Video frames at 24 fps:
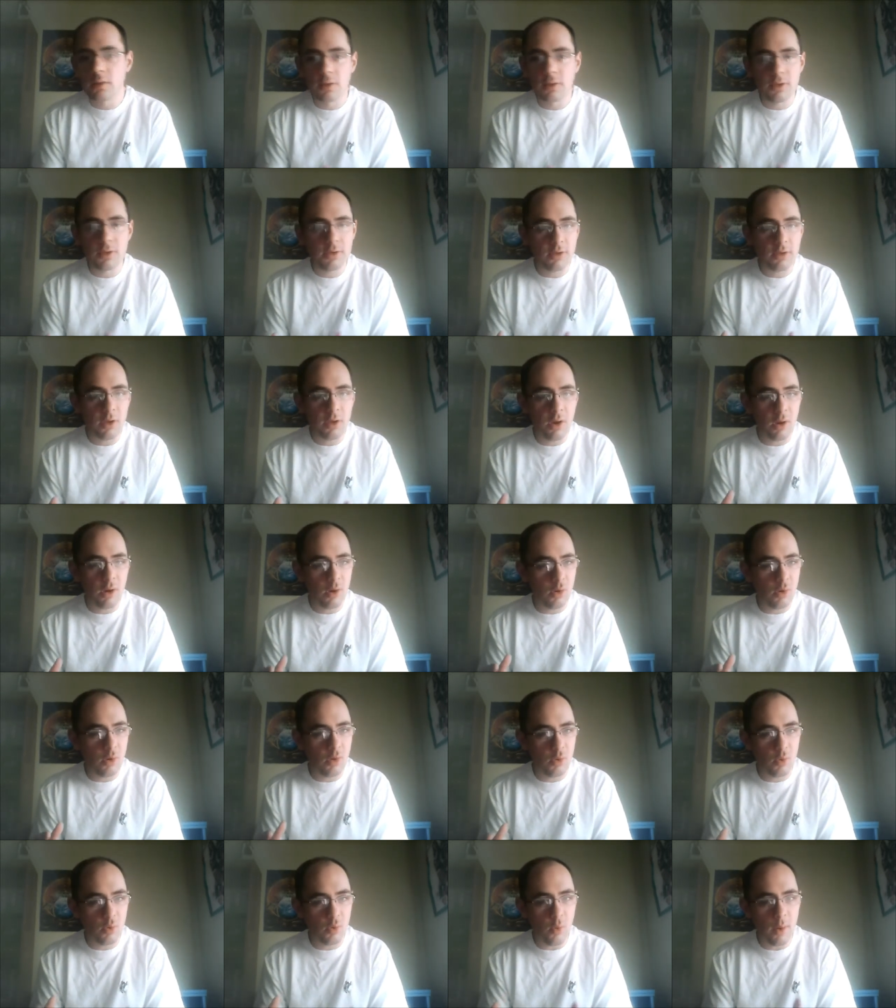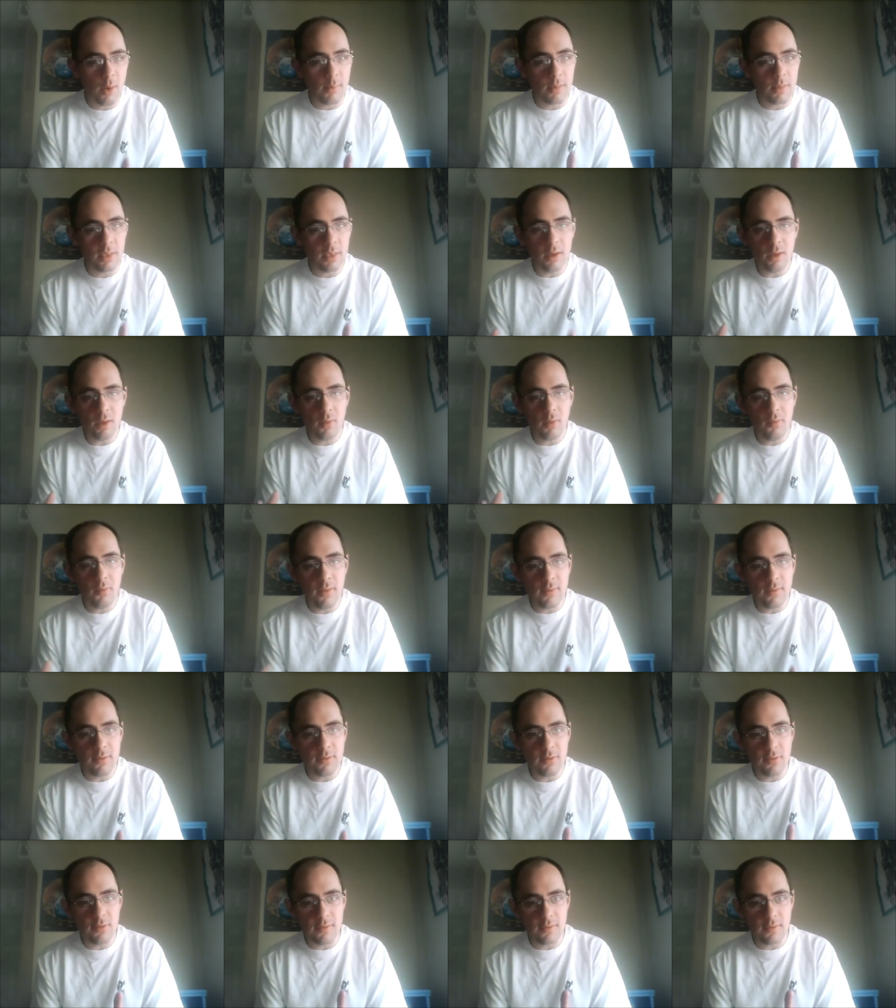So I'm a little
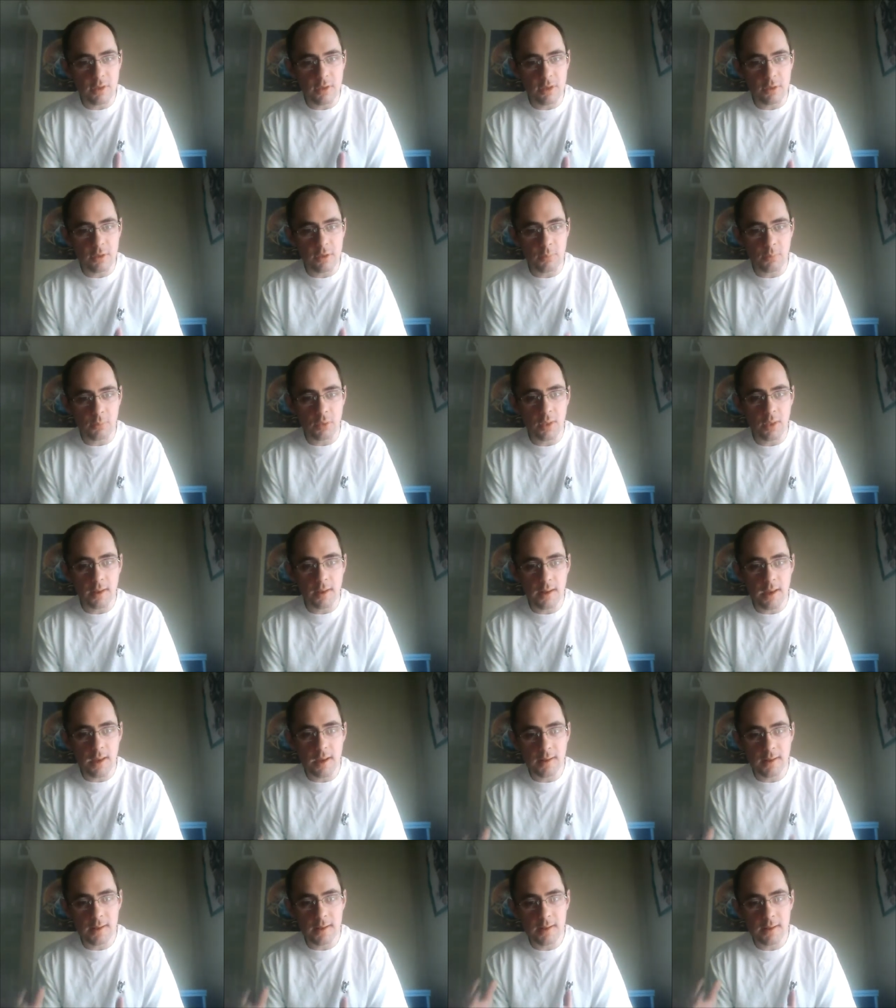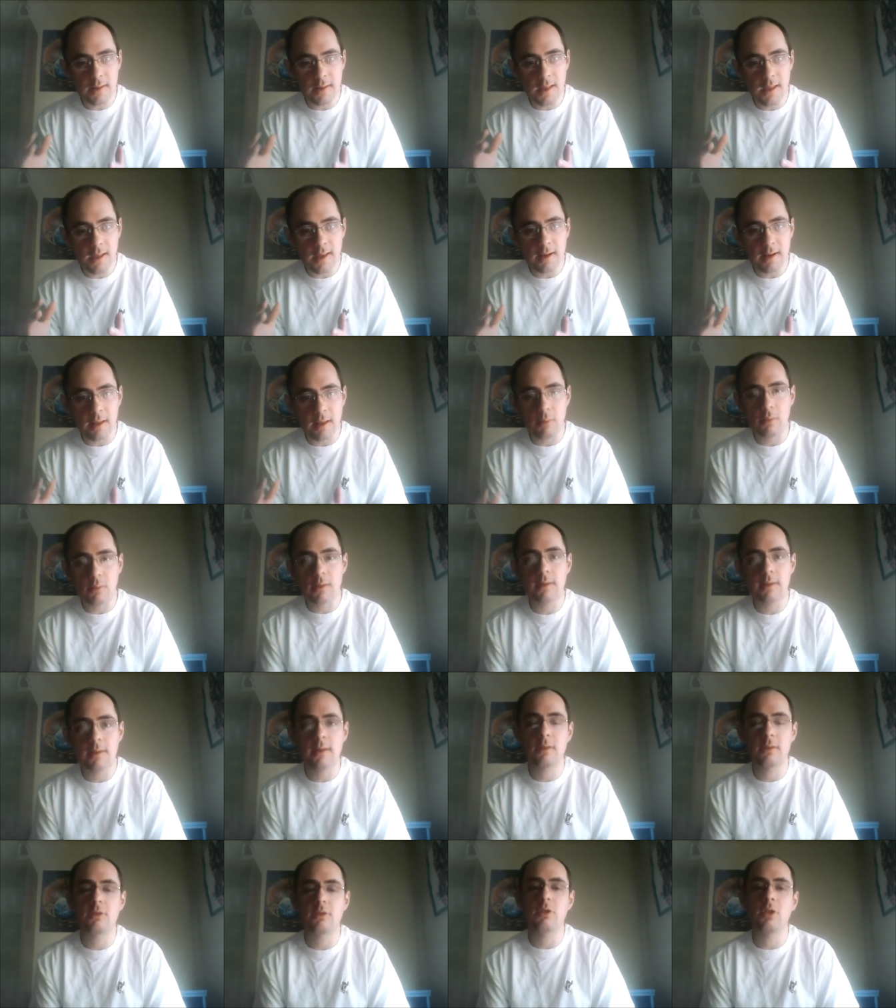50-50 split on it, and I will
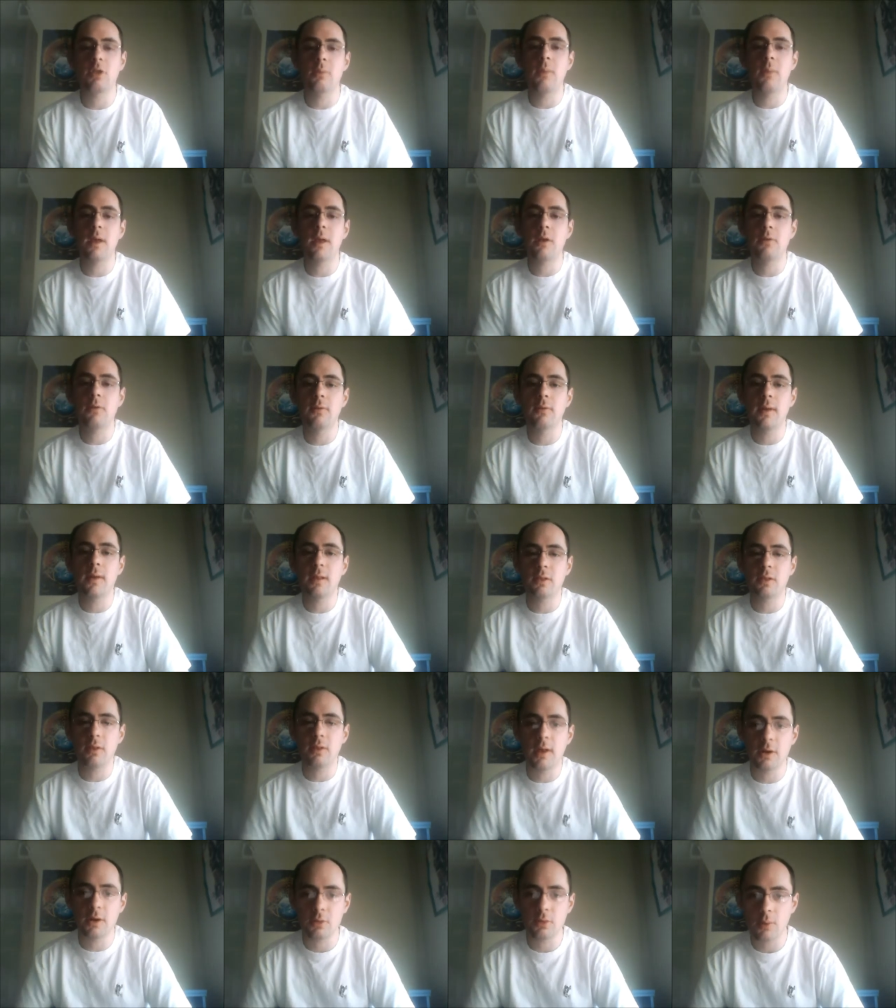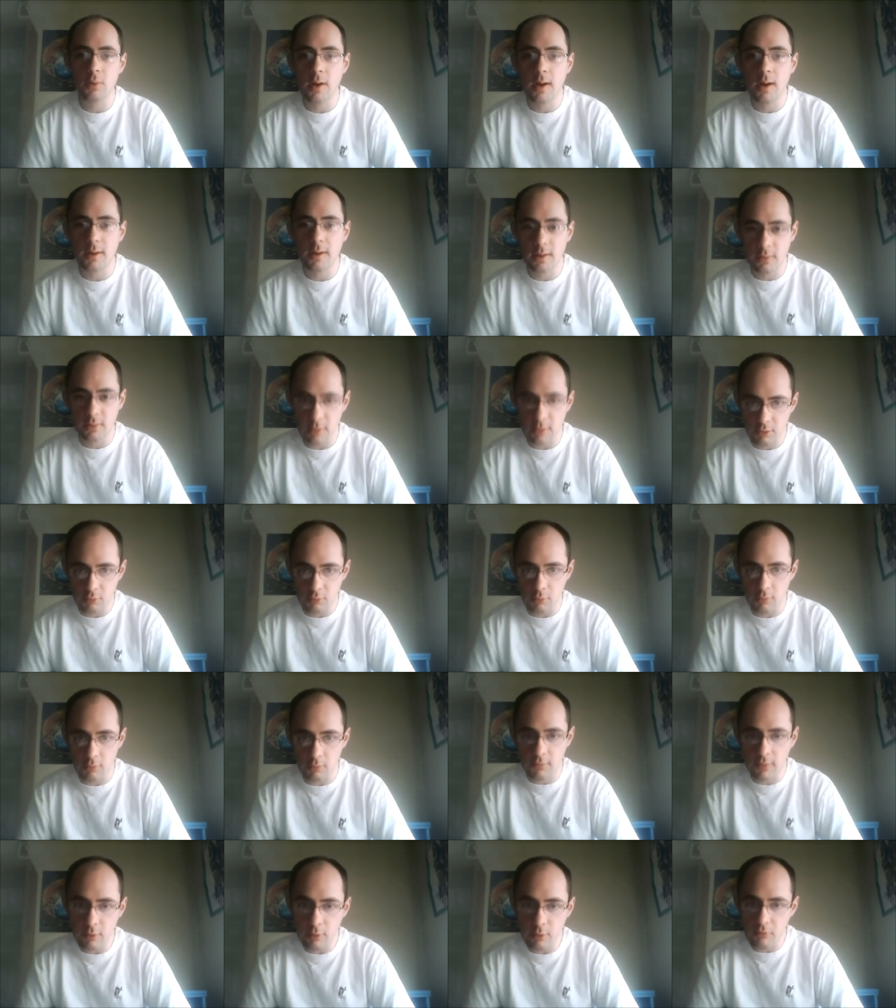get to the main event later on this
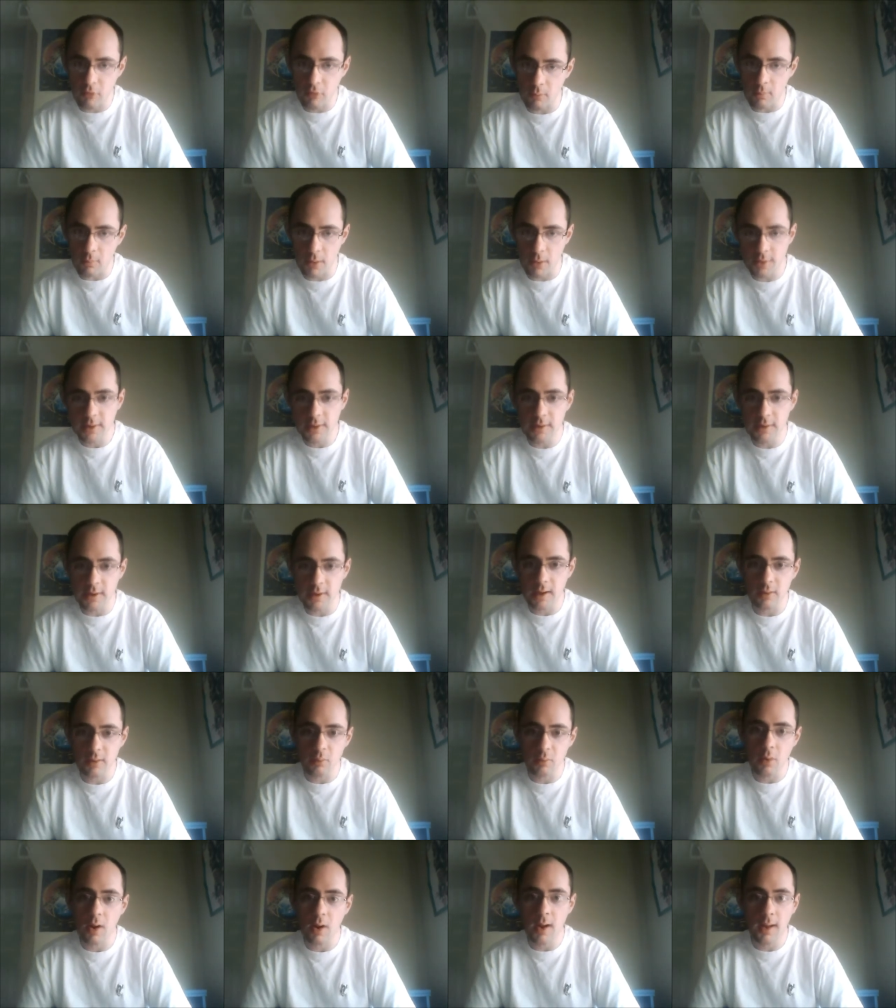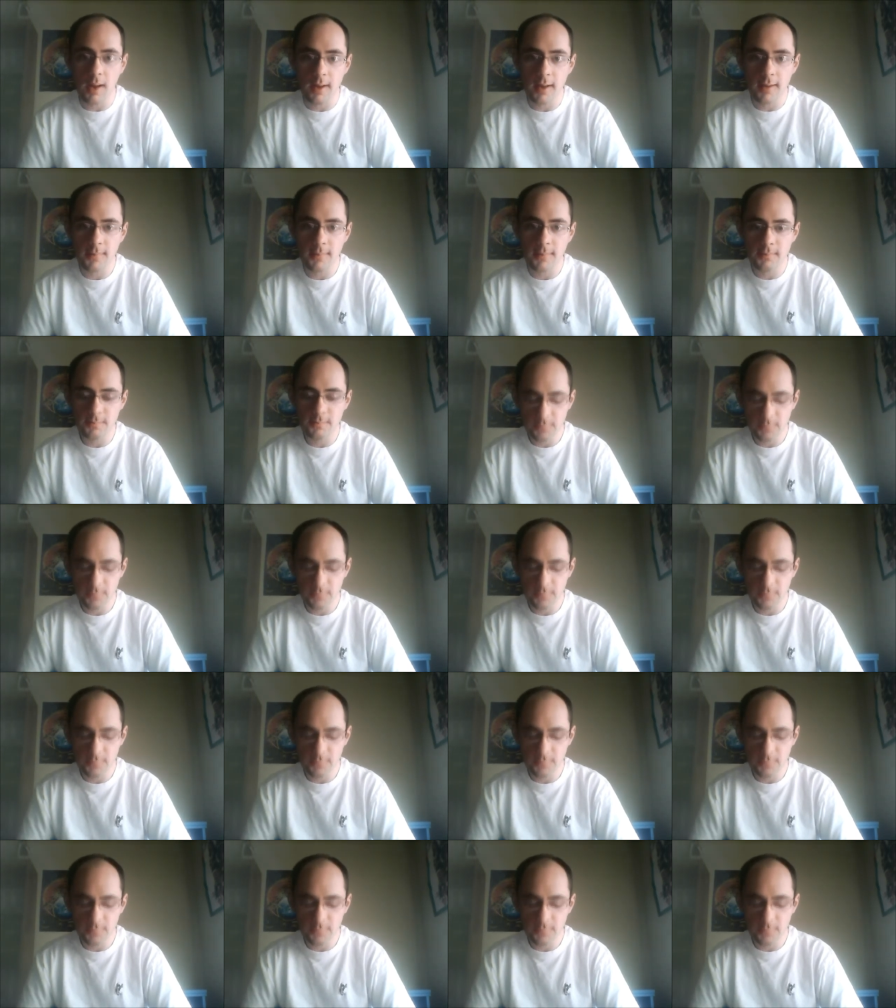review from Monday Night Raw.